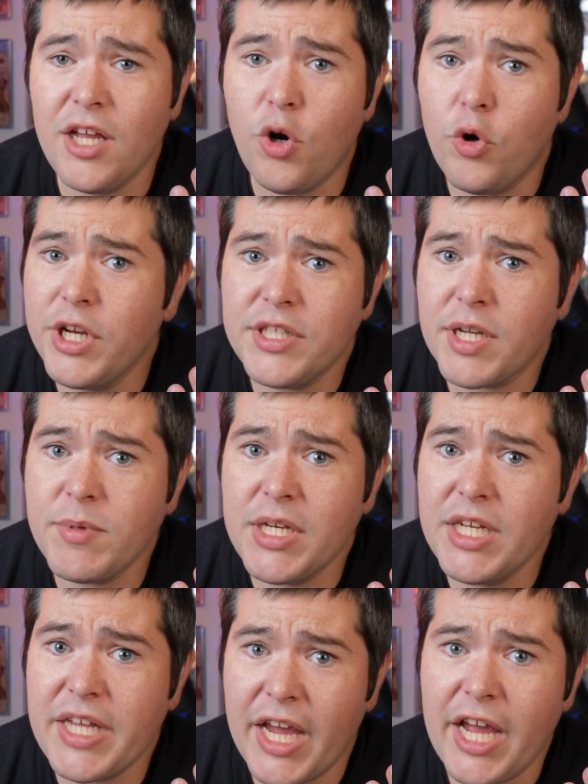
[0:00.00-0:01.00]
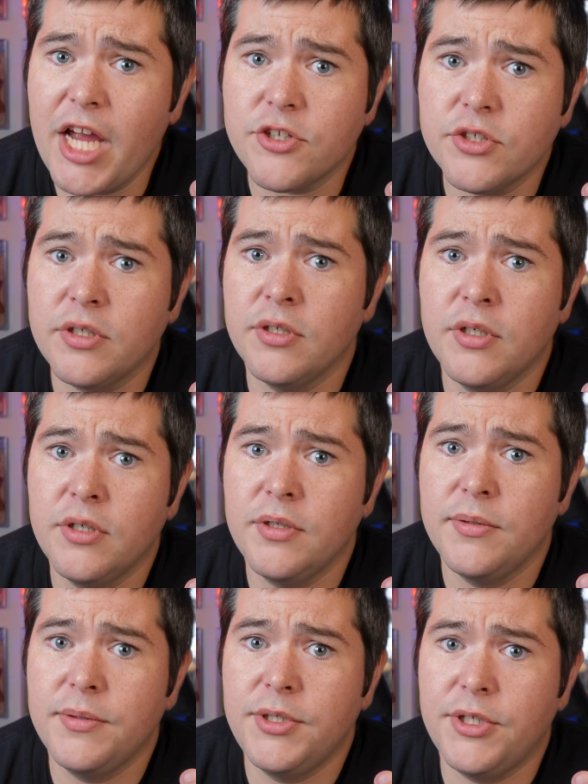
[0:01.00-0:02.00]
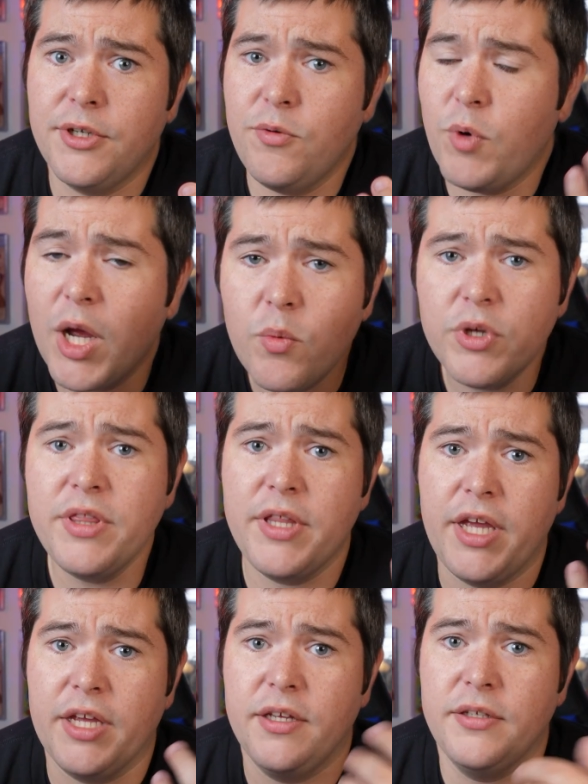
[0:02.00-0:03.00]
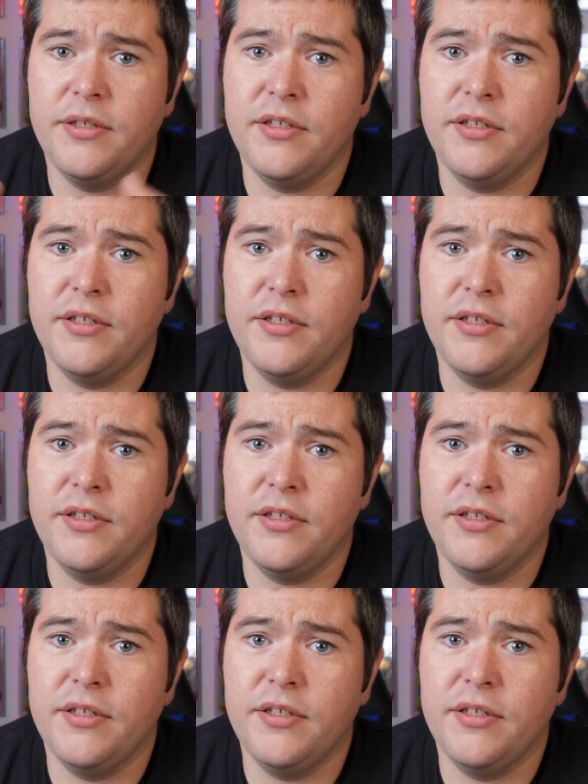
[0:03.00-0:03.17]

or anytime they need cash, why wouldn't they?